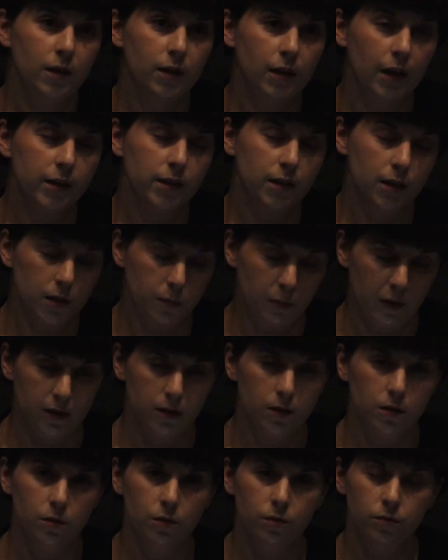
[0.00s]
that's
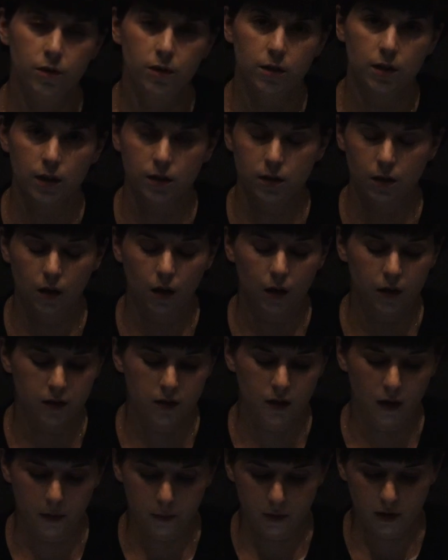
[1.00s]
expensive. It takes a long
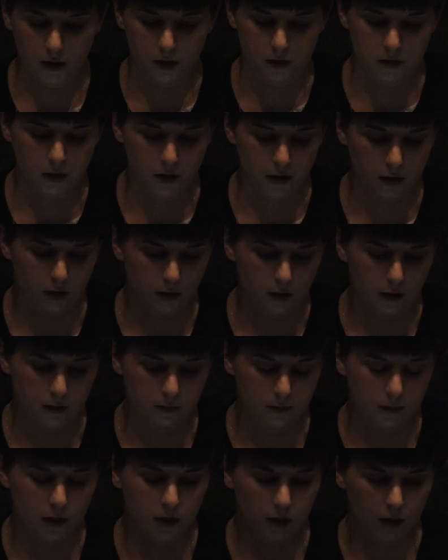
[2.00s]
time, and I'll talk
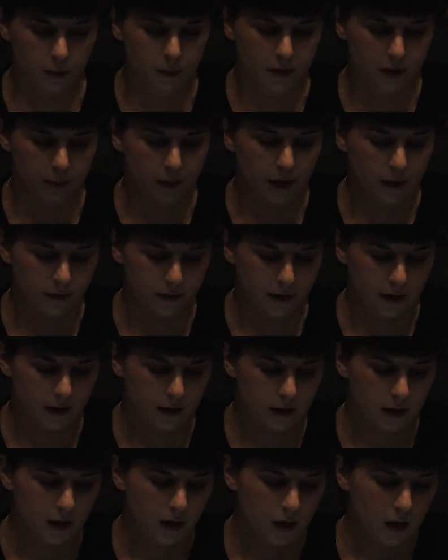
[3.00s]
a little bit about
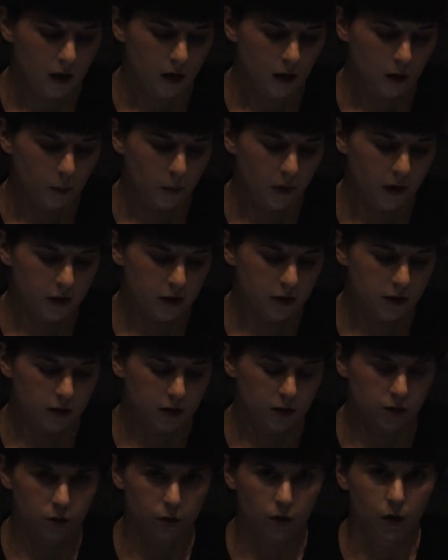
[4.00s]
that. But
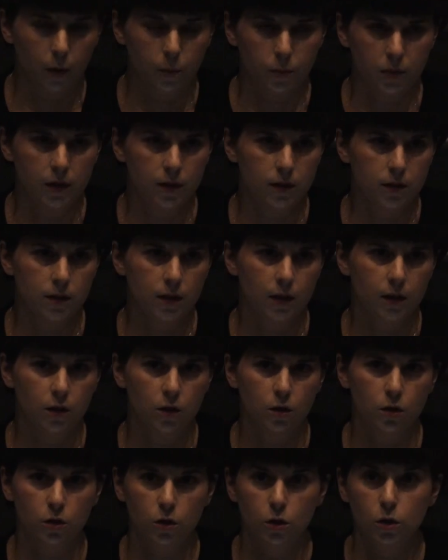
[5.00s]
these are companies that
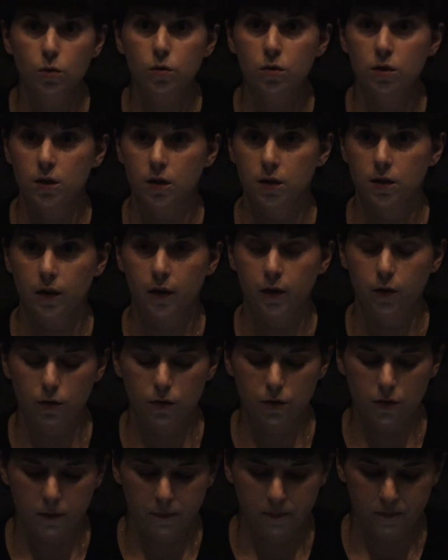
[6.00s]
could use
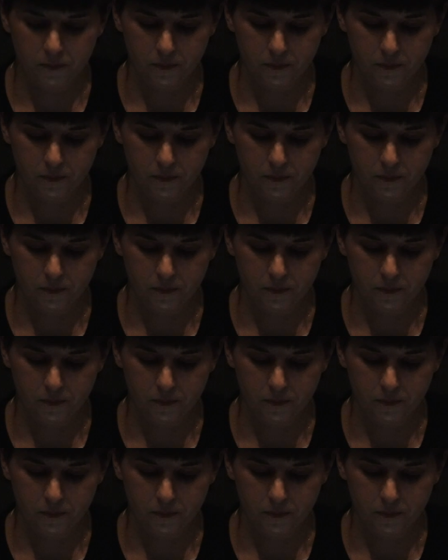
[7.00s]
designers.